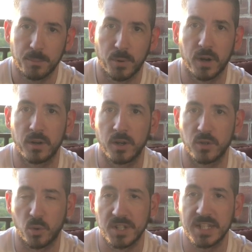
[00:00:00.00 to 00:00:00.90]
put it
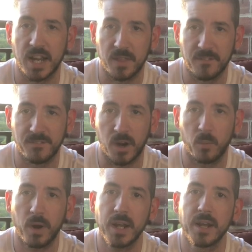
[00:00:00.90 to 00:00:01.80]
towards the end of the
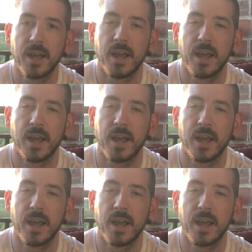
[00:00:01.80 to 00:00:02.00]
fairway,